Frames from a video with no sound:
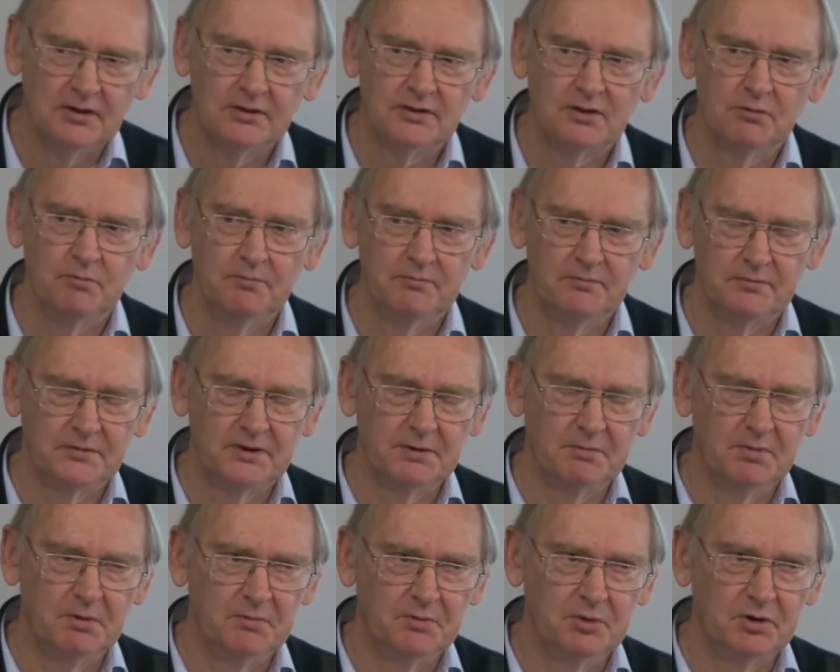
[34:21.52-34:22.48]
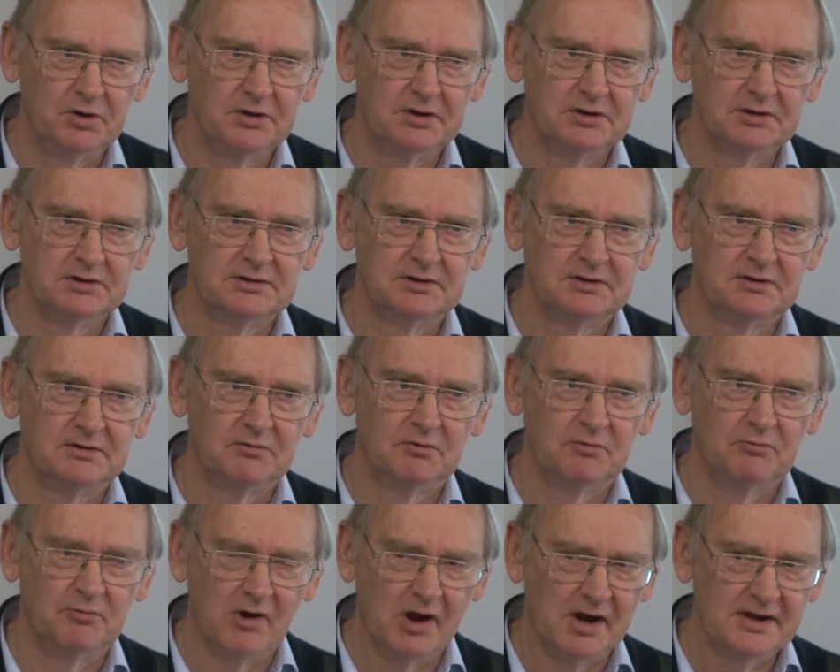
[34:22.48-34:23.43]
the memorial
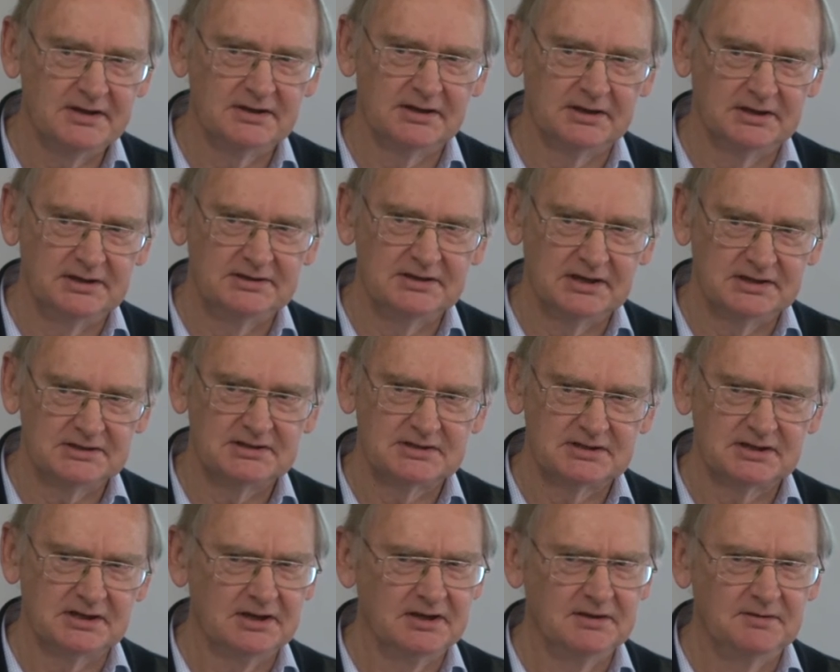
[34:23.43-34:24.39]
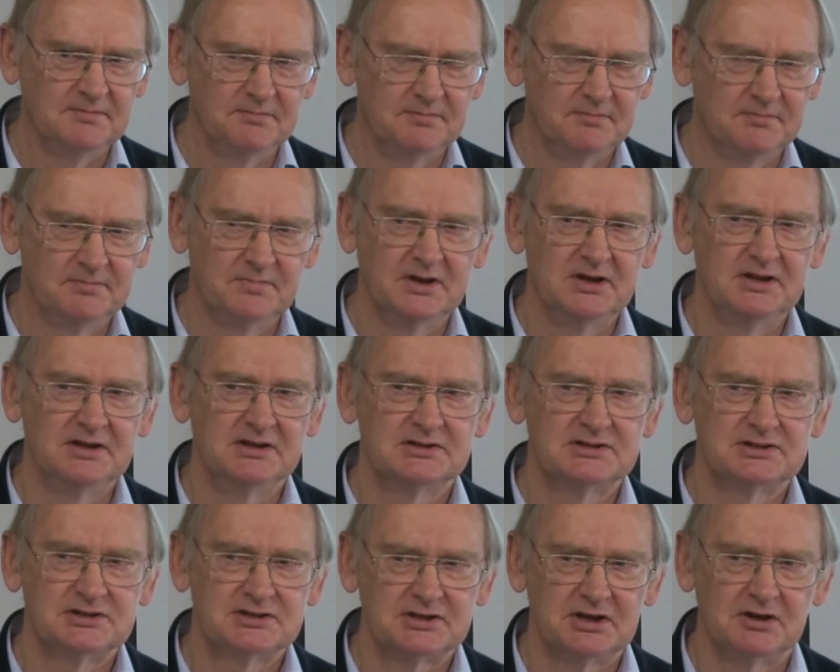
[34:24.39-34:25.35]
rightly does say Bean
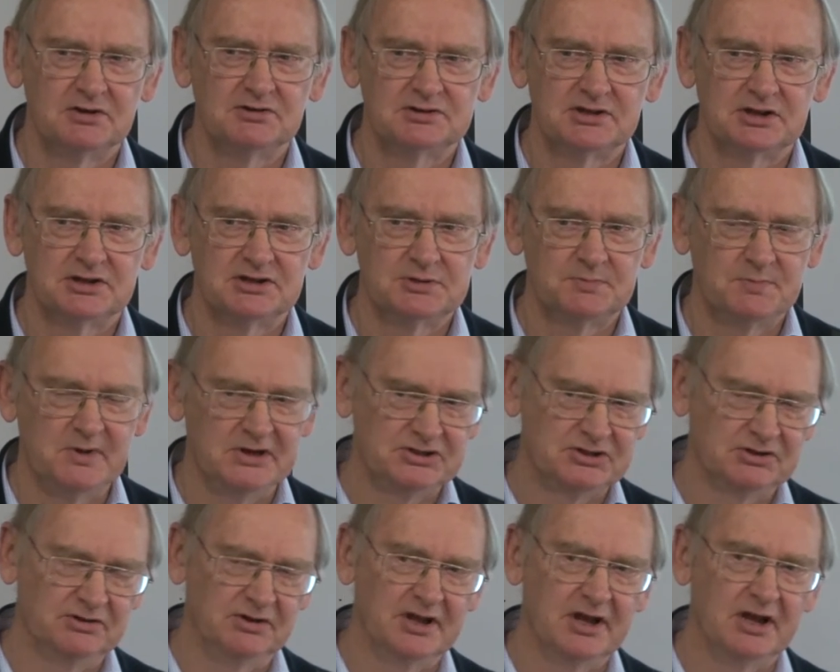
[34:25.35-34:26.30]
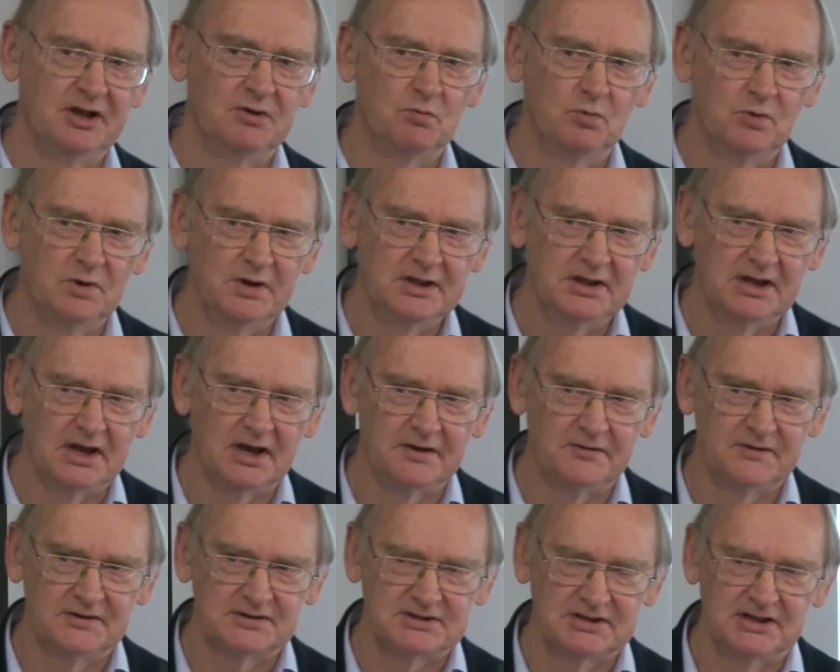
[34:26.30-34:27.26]
is so, so special, and we
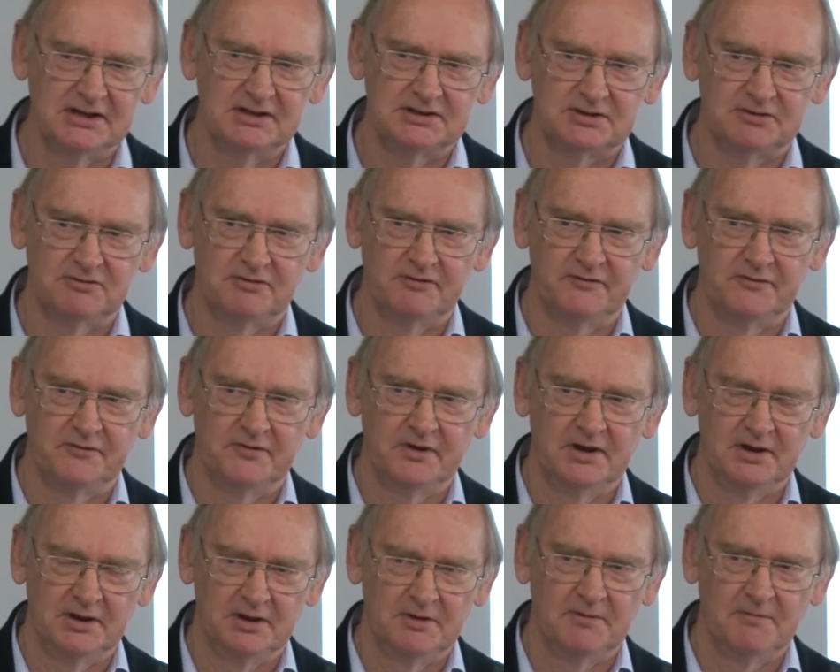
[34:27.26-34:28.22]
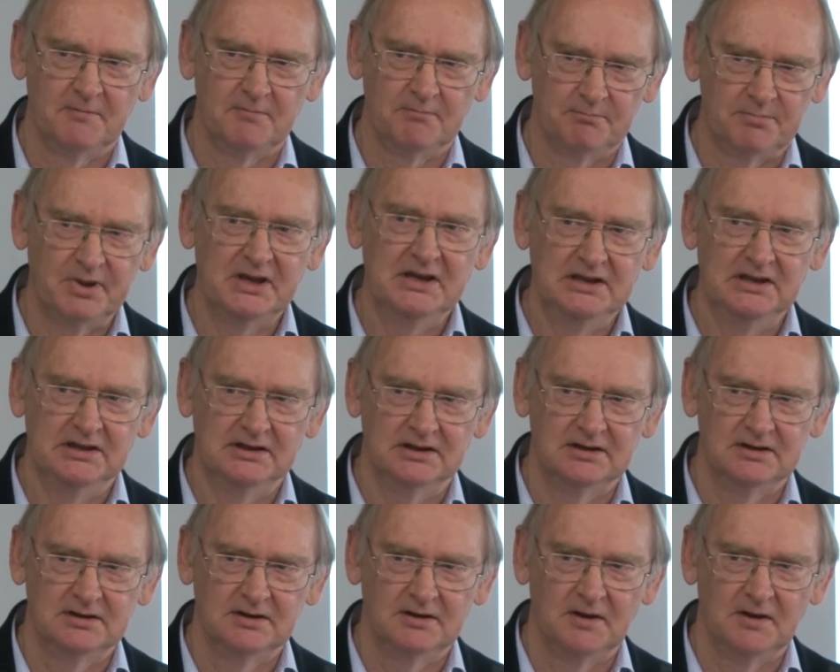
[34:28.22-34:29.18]
are the centre of Bean.